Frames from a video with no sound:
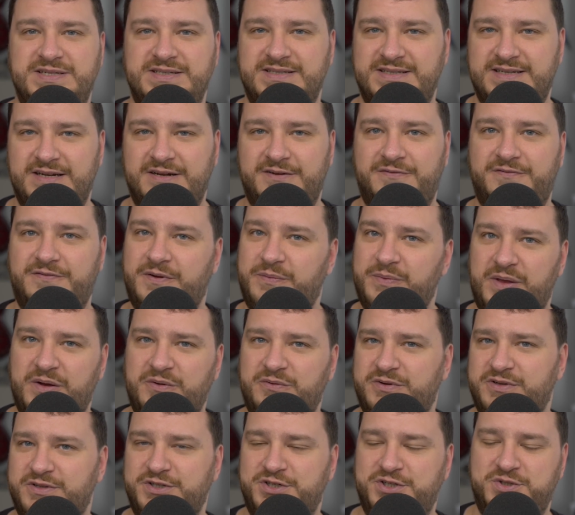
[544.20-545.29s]
and stuff. I'm not
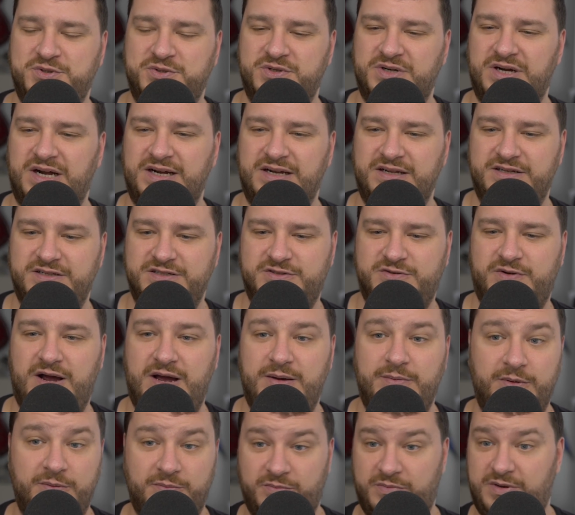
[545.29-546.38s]
really sure how to
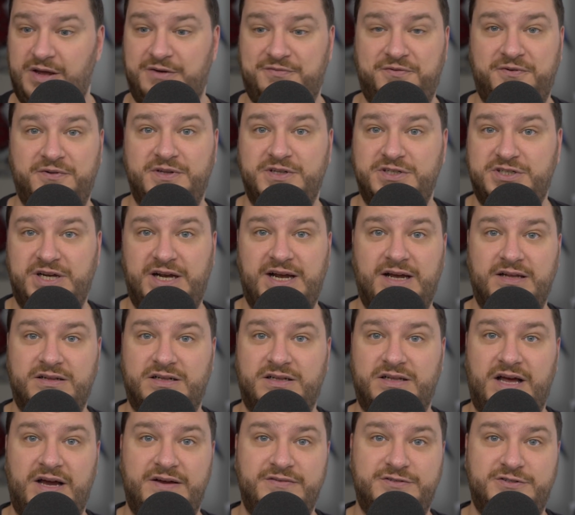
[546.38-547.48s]
describe it. Definitely check out the
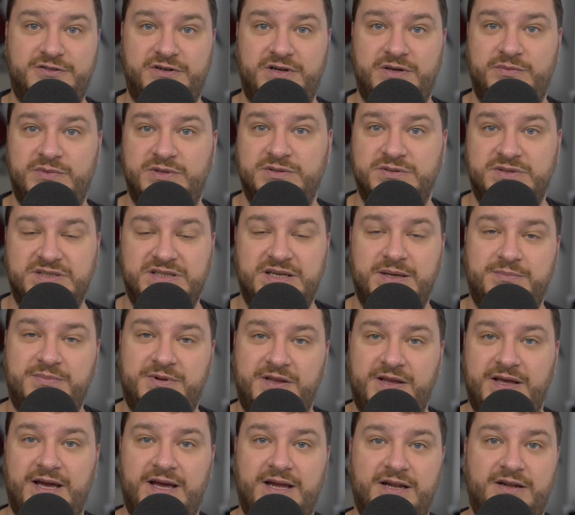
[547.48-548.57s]
live stream and skip to
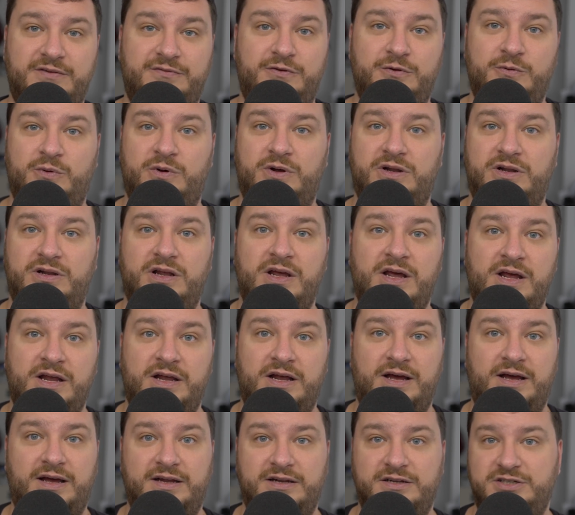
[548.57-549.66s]
the end if you want
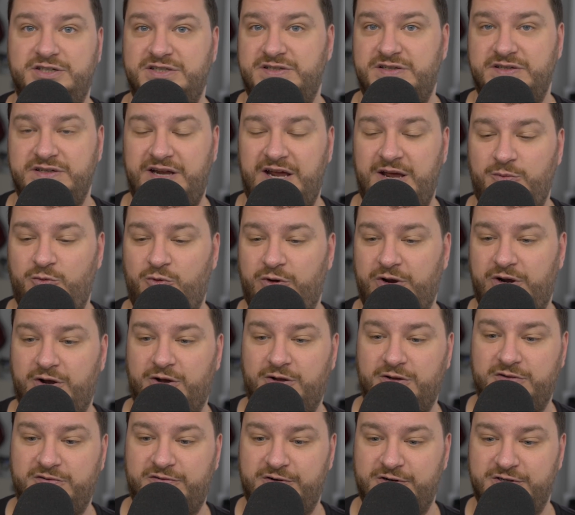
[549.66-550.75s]
just the Game Boy
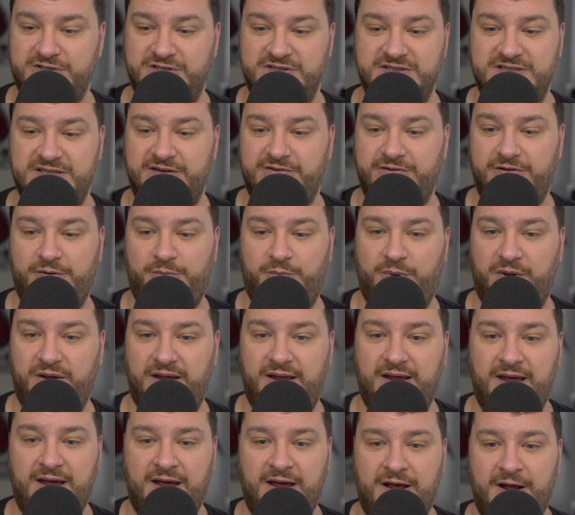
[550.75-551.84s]
Color versions of it. But
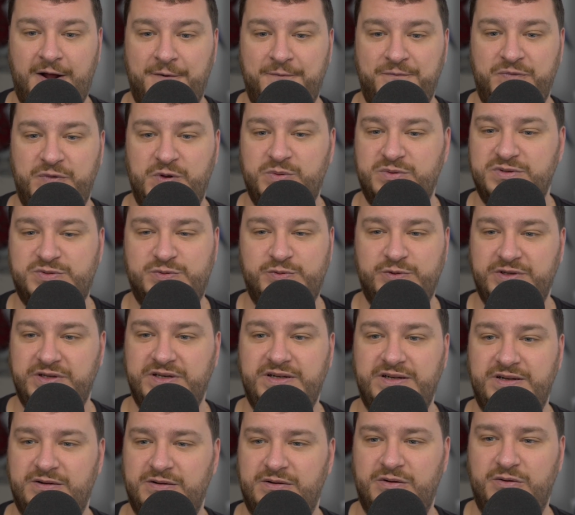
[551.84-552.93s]
it was really